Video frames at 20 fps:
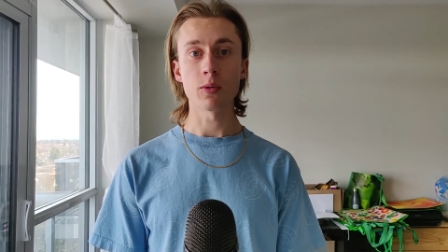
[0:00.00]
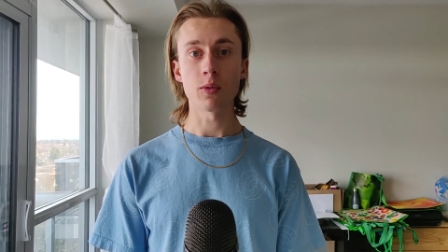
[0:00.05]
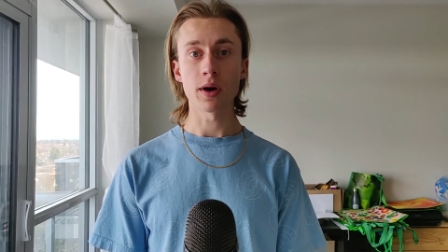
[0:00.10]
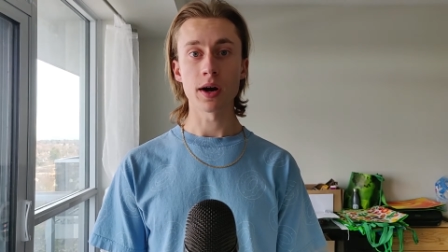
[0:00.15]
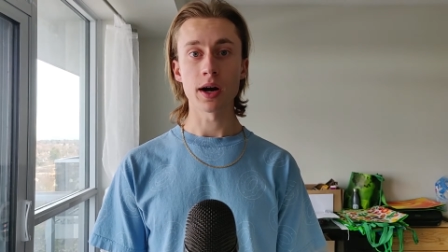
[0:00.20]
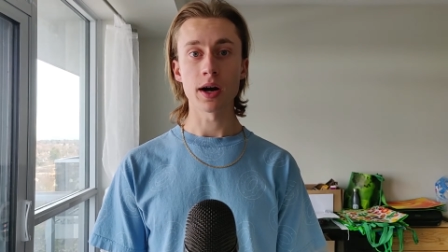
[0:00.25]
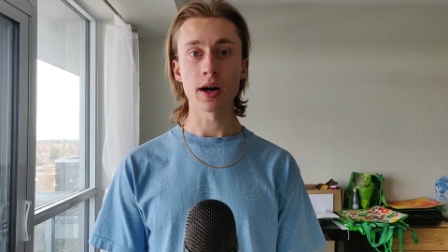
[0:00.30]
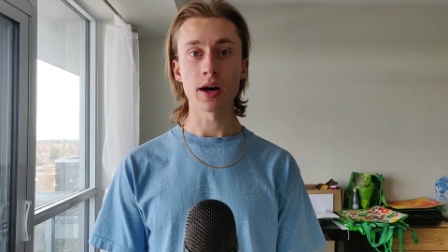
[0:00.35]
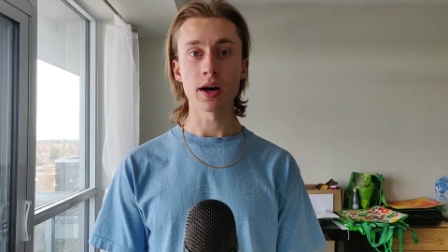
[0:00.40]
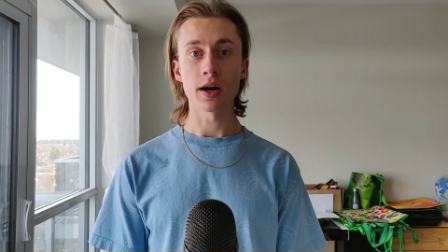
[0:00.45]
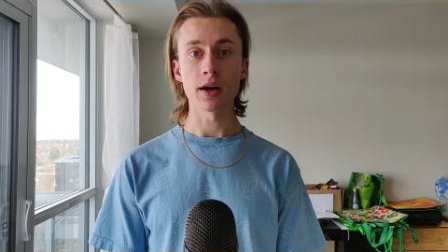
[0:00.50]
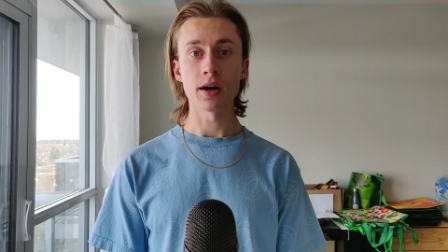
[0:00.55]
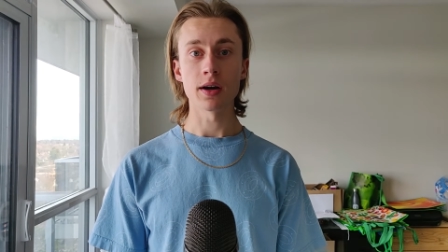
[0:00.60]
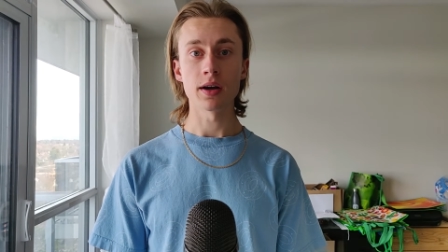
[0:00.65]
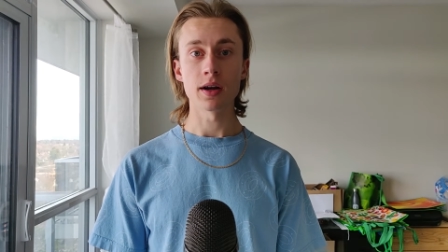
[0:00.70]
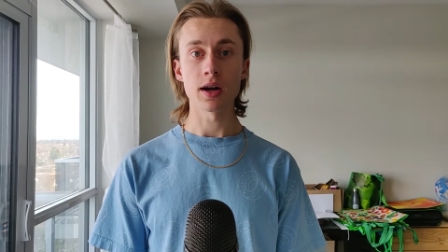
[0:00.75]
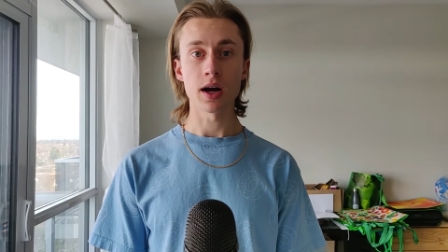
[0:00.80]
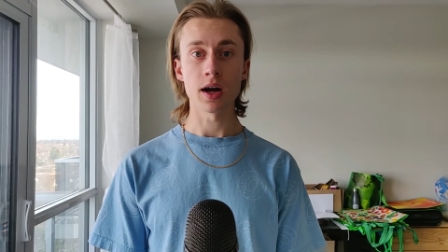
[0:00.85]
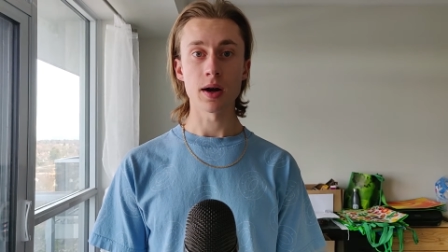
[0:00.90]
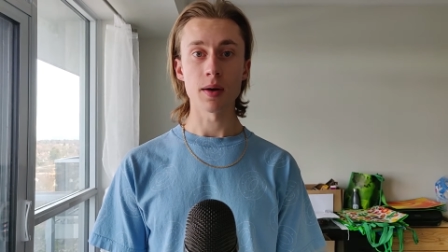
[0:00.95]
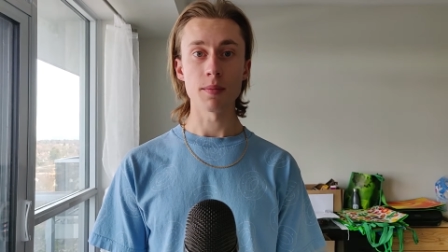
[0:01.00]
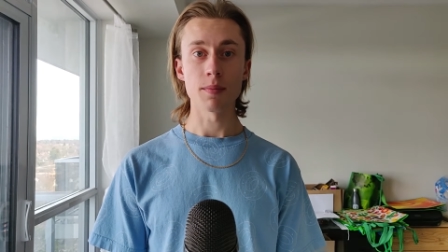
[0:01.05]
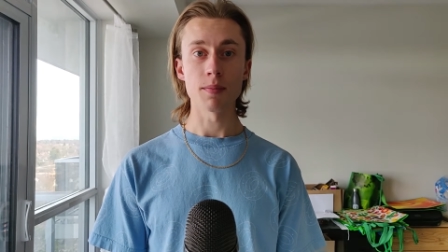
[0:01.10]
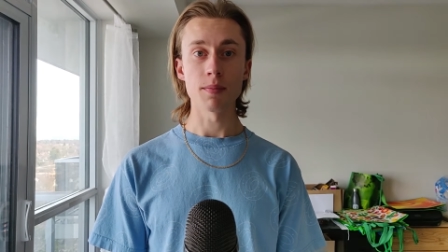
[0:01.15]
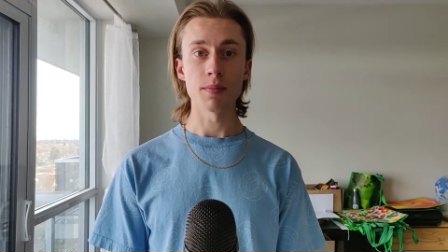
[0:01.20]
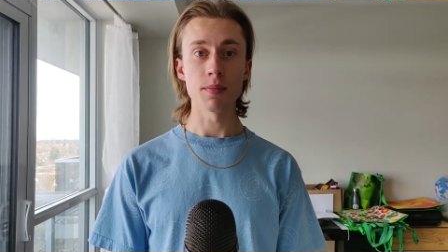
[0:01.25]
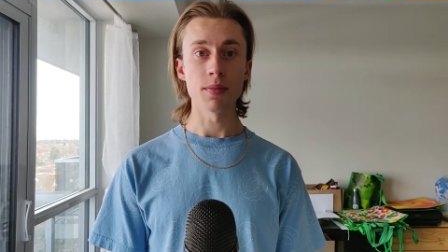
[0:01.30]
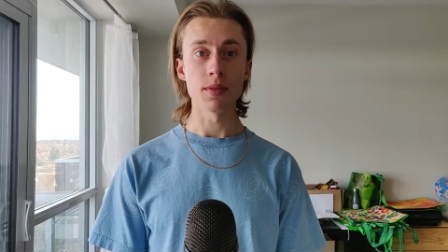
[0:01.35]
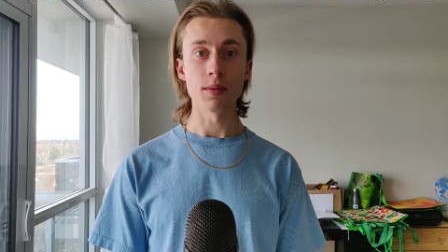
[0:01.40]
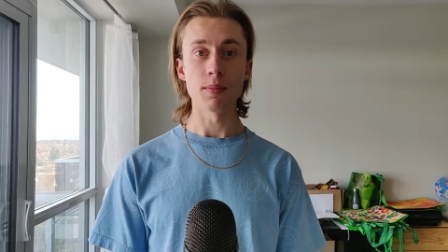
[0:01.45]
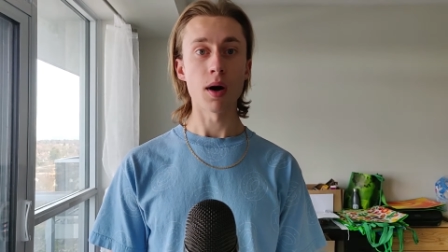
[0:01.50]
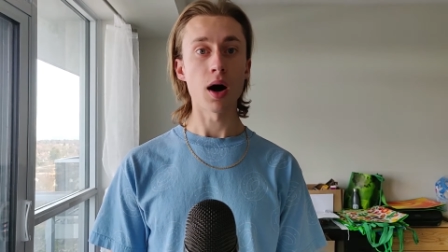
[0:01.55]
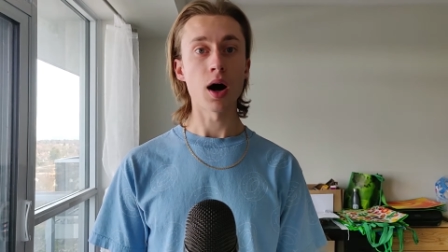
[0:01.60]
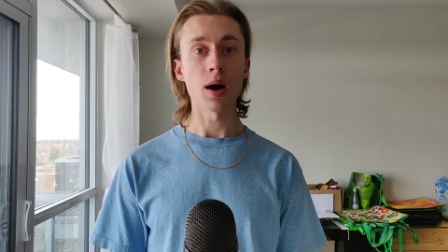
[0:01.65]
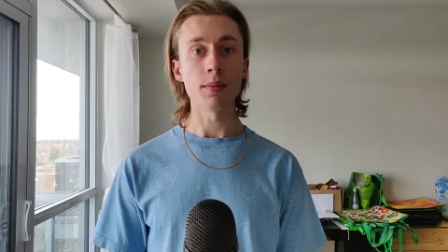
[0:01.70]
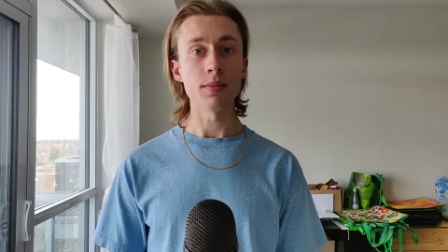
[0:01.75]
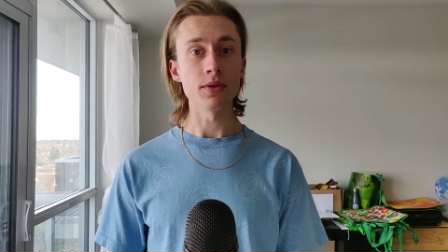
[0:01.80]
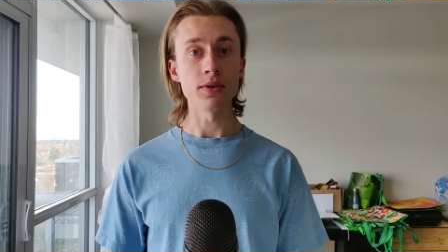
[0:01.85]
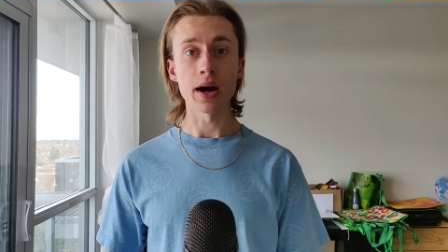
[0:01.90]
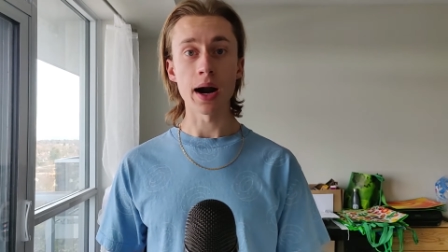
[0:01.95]
where the
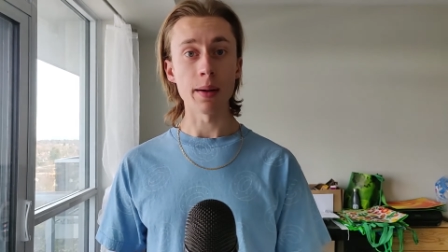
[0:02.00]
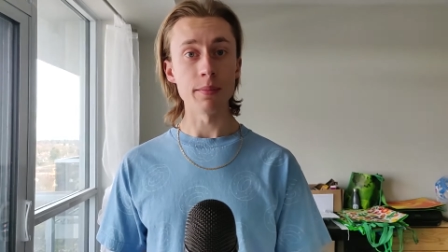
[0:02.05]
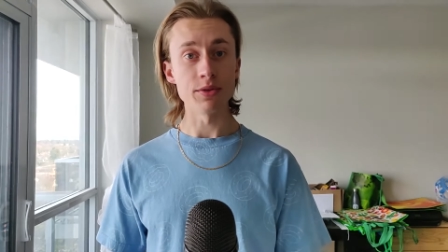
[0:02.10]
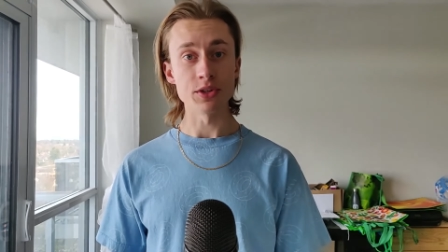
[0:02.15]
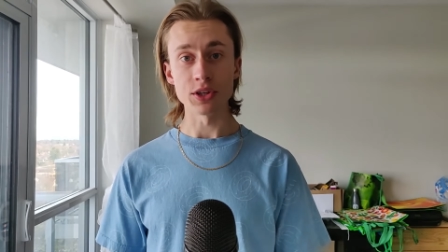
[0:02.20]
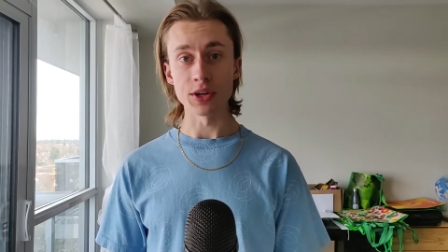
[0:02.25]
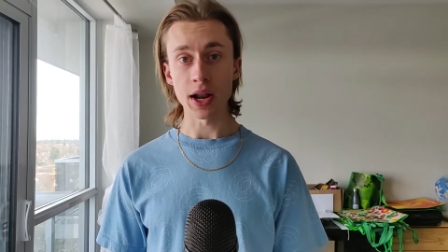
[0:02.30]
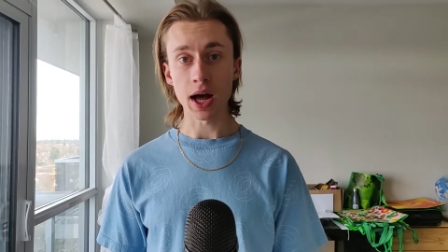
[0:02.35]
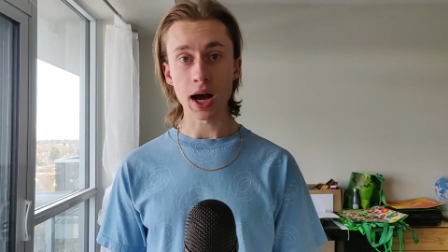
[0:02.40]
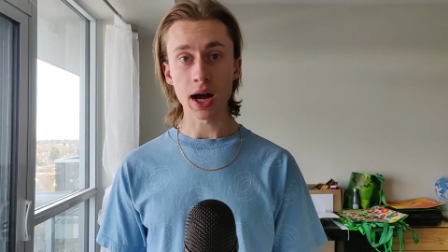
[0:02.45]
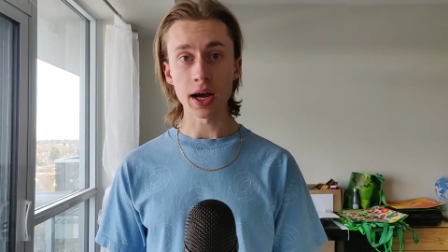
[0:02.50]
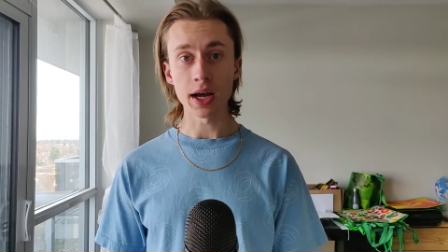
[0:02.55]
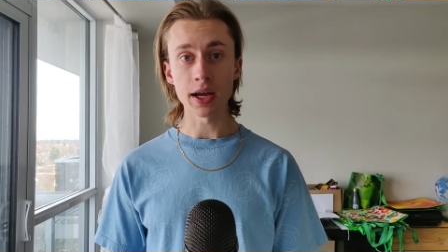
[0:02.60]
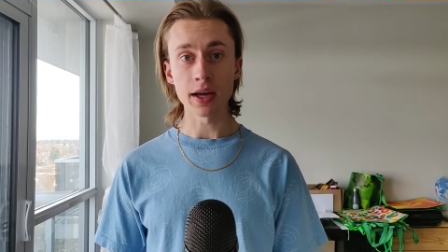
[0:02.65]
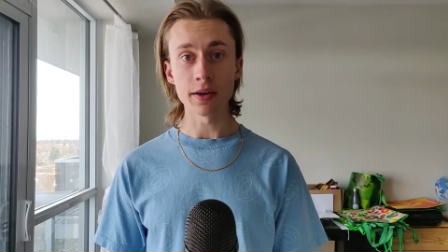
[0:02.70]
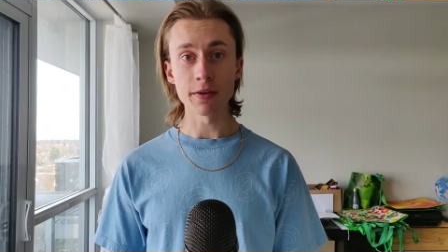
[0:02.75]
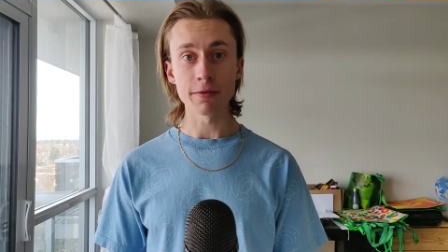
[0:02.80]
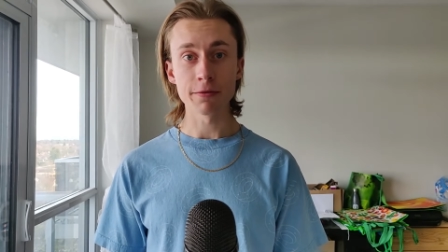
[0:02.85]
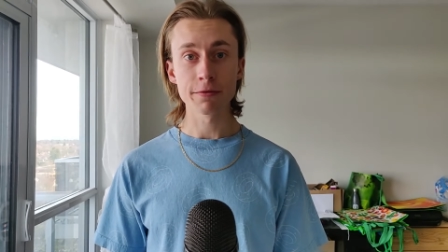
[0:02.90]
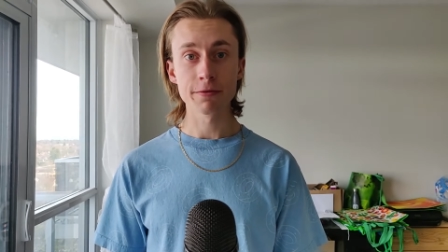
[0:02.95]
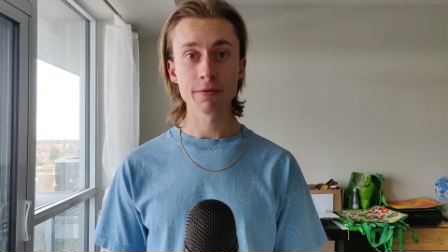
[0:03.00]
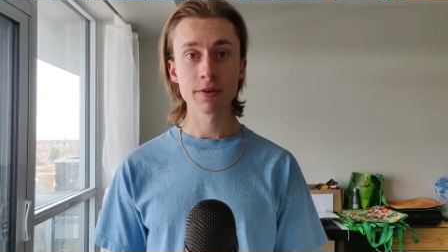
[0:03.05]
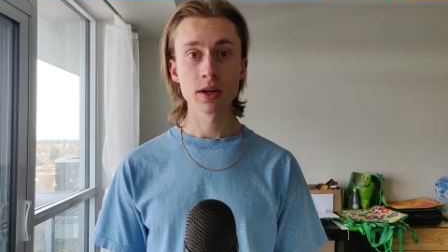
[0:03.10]
mom grabs a knife.